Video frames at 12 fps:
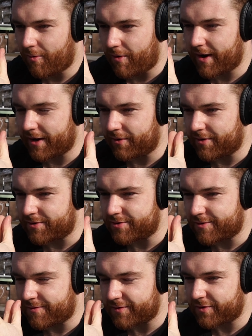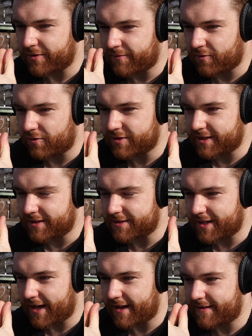what I'm going to do for those 14
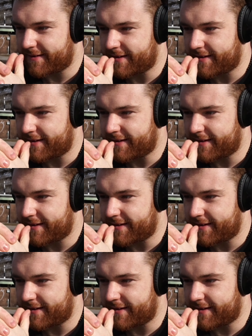days.